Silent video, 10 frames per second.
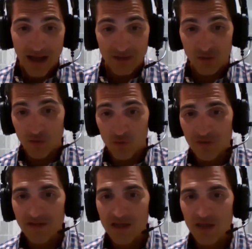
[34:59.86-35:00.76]
So there
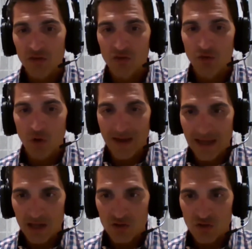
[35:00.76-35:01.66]
really is no
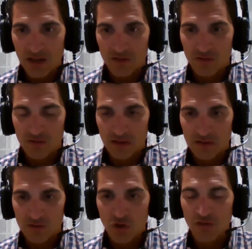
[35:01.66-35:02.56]
age. It's
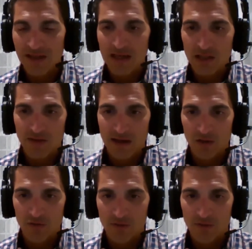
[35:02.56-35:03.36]
just like anything else.